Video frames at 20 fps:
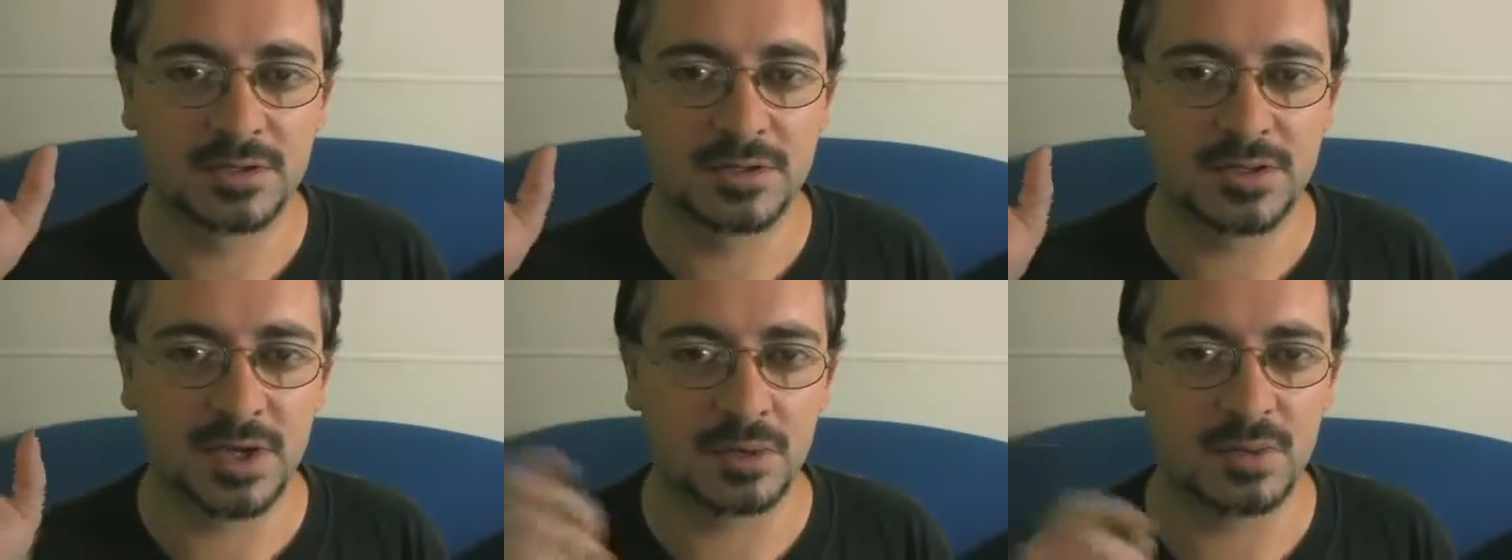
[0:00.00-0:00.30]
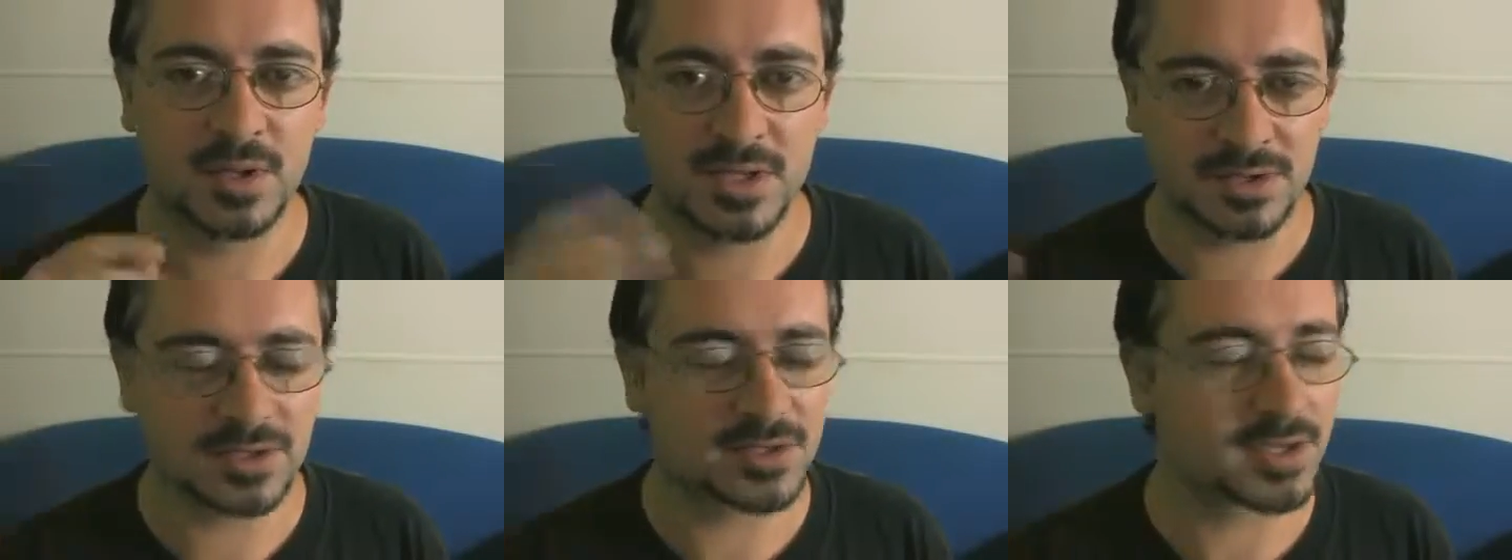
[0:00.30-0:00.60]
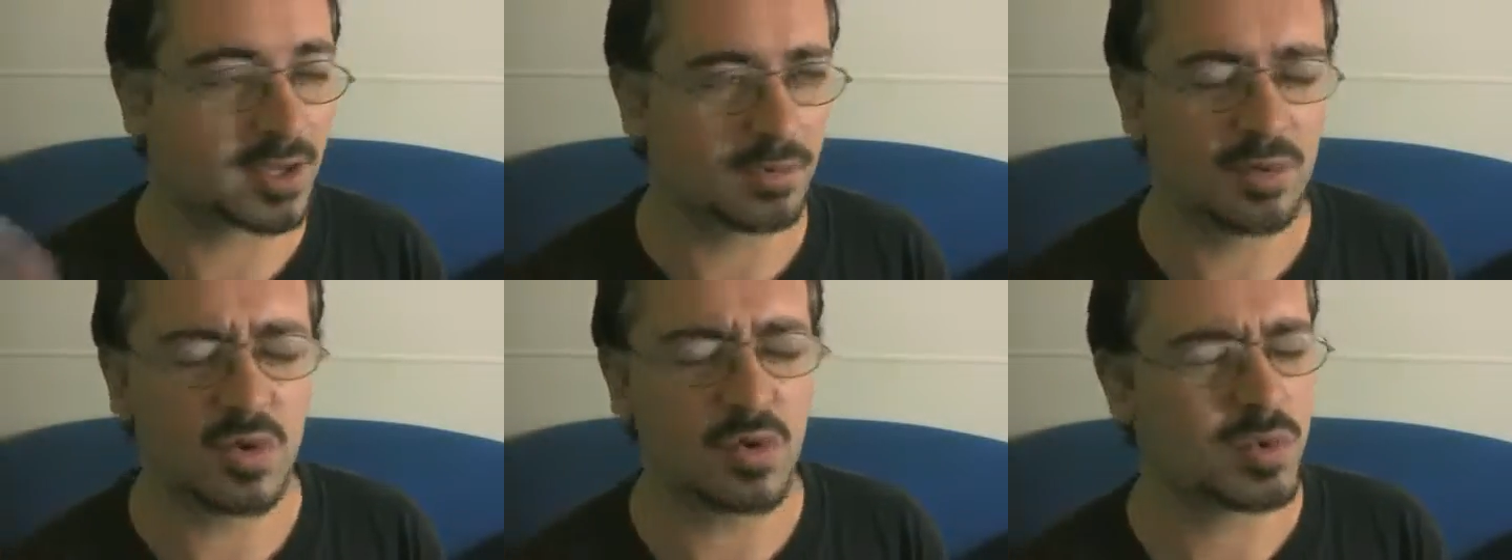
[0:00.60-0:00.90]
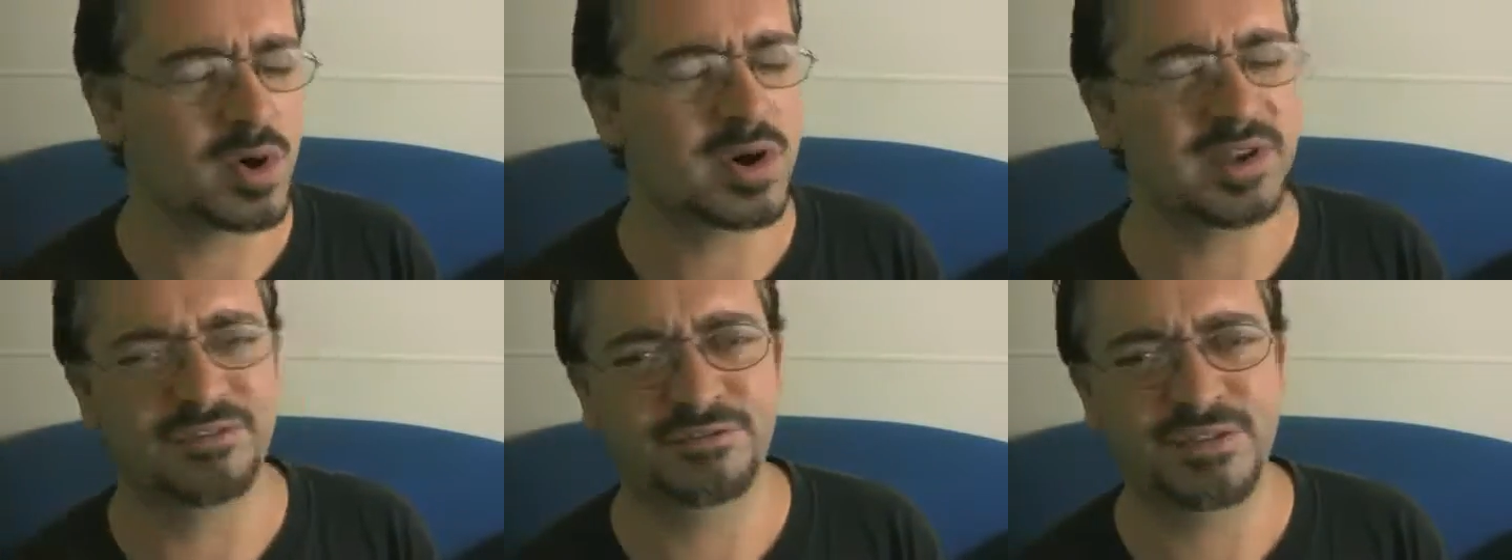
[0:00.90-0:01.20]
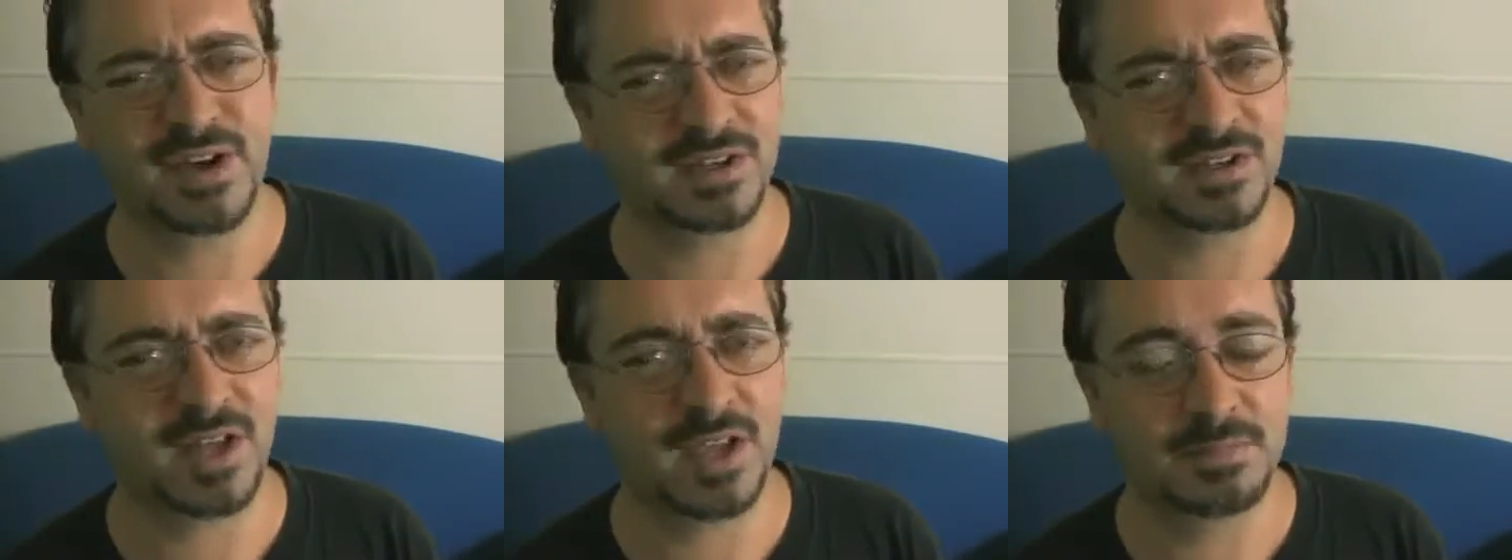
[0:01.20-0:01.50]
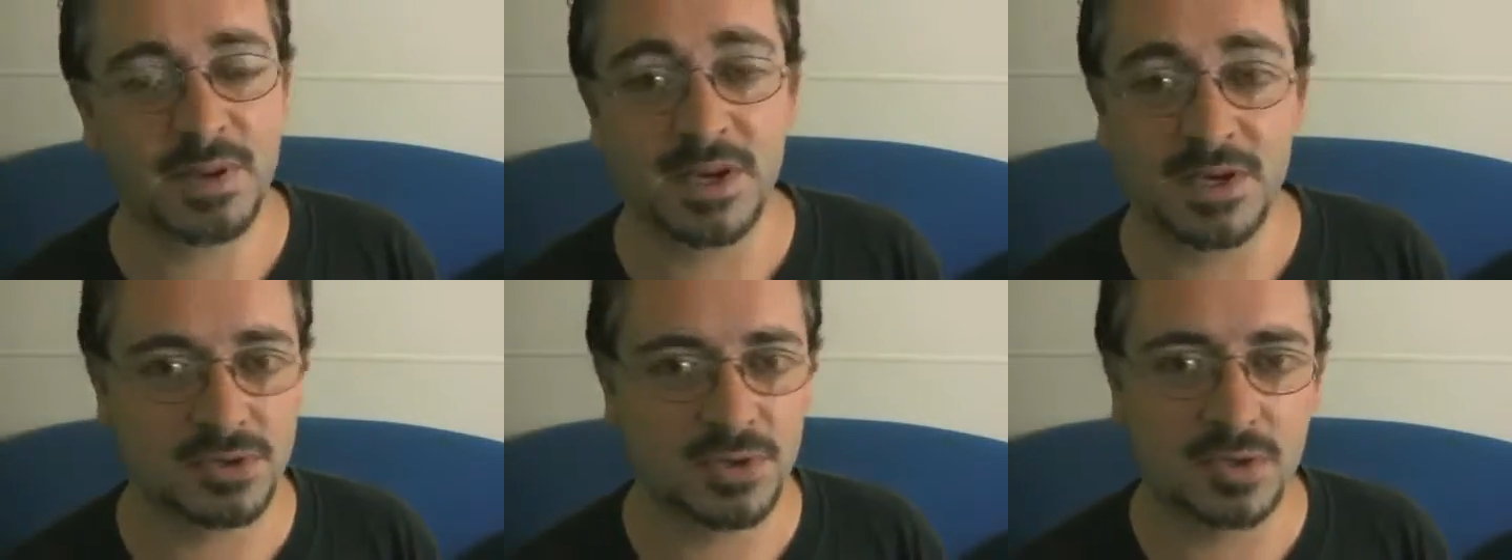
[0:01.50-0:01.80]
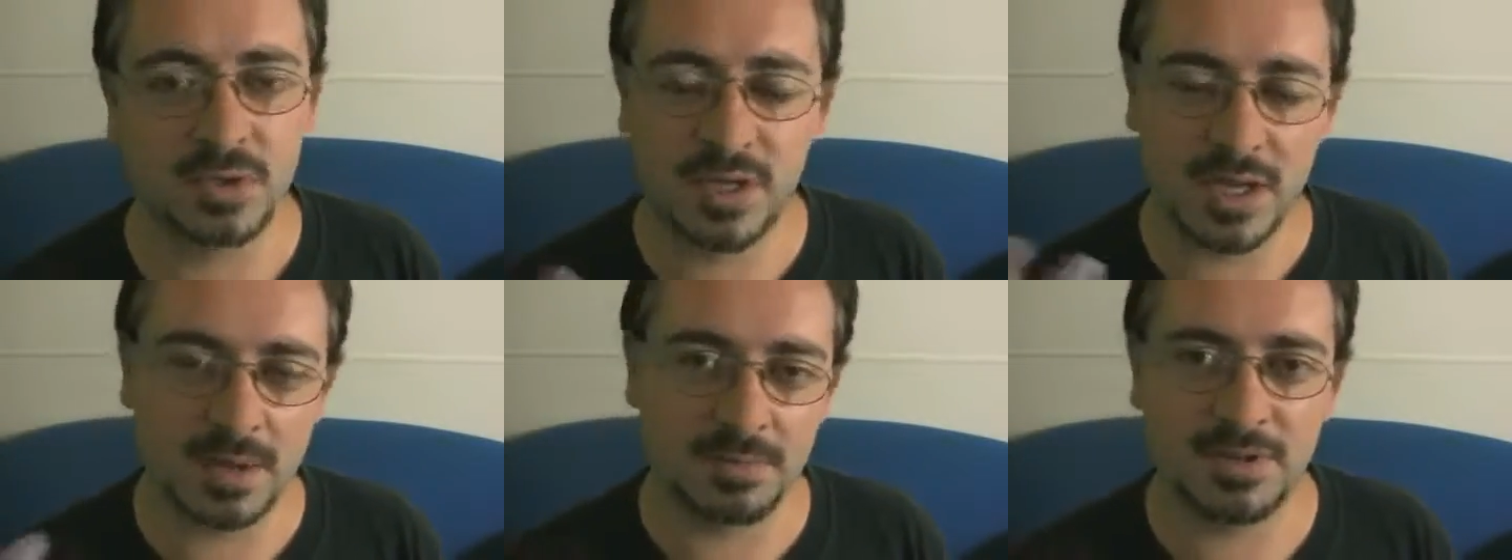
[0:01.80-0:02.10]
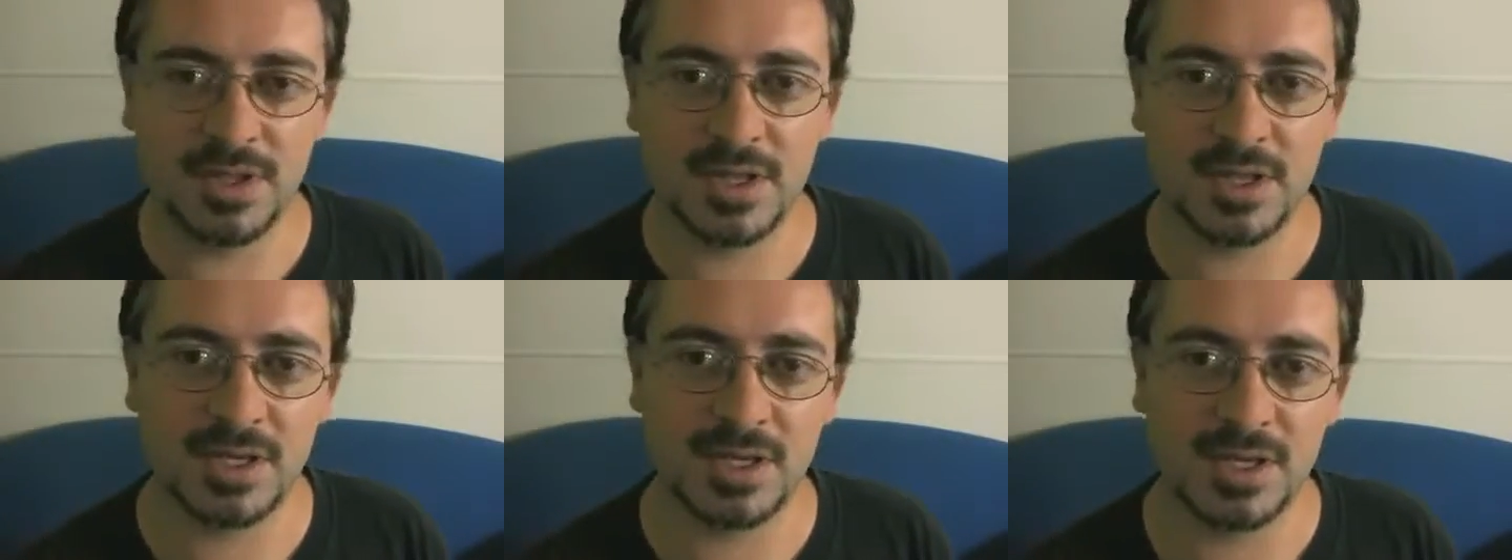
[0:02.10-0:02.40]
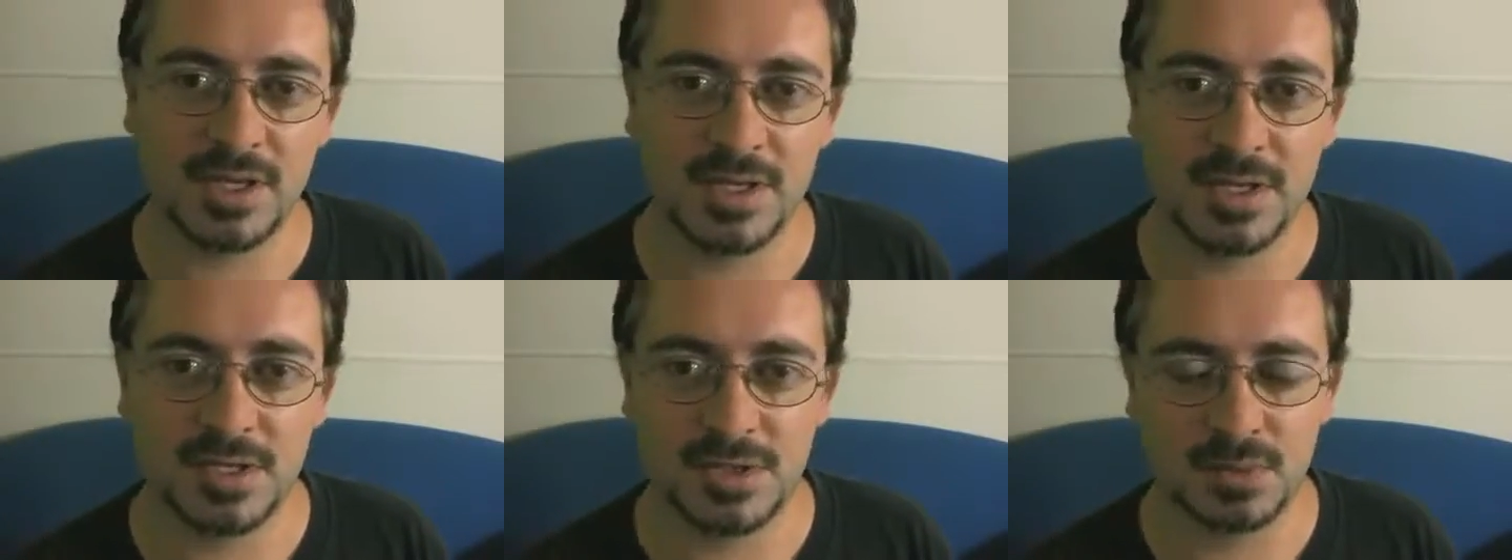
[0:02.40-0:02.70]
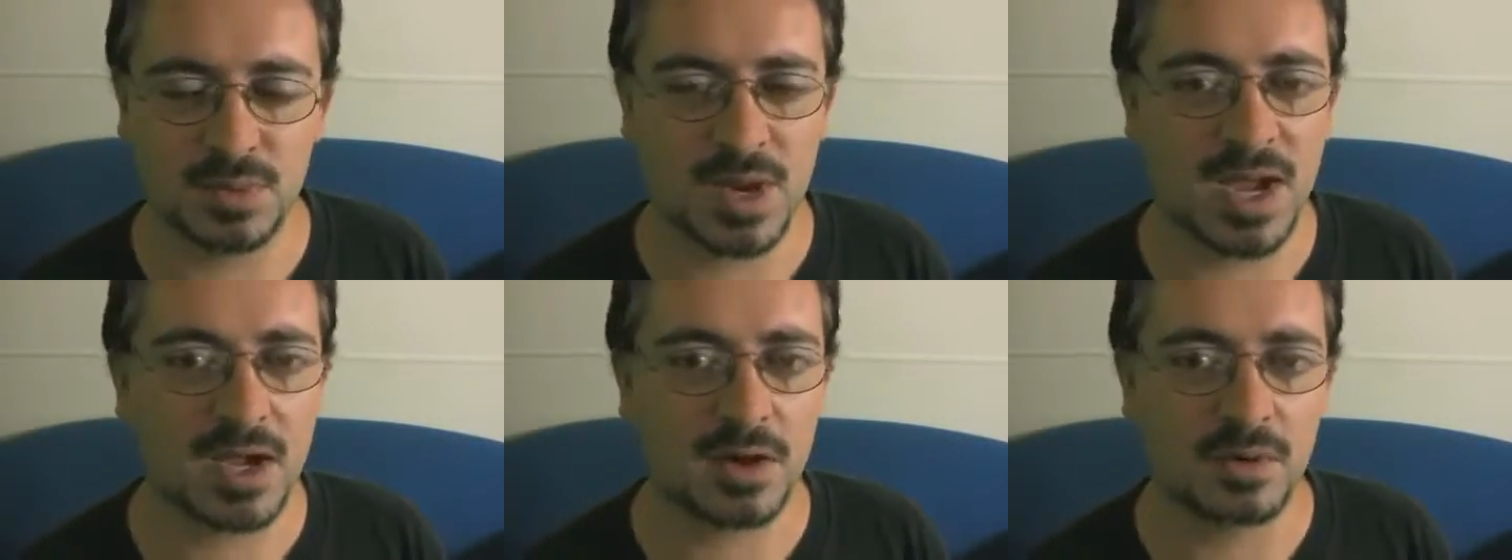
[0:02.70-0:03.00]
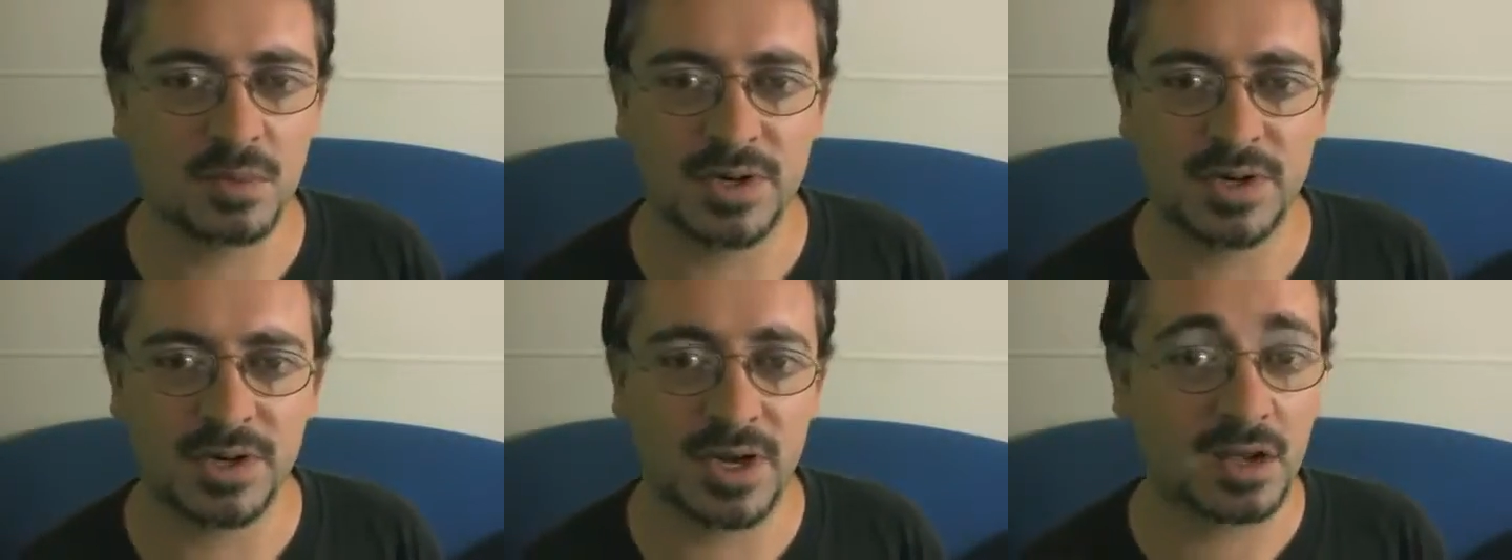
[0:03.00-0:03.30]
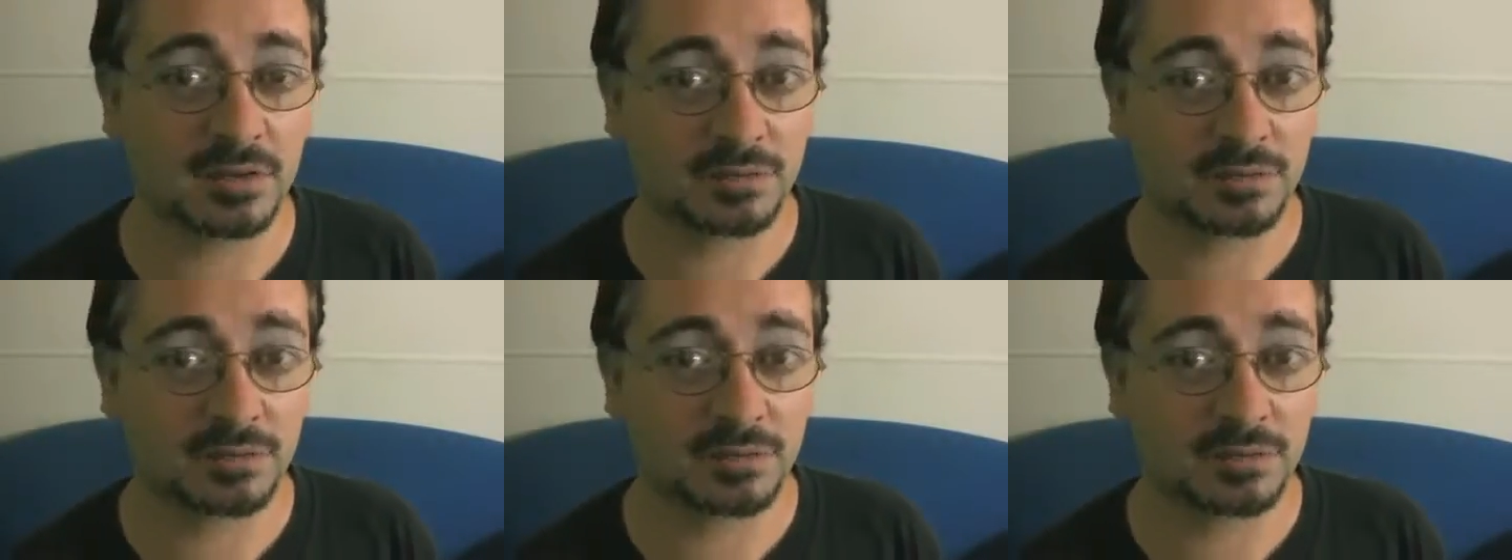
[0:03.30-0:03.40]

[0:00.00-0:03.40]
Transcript: So when you say, oh, we fuck like bunnies, all I'm thinking is, wow, what an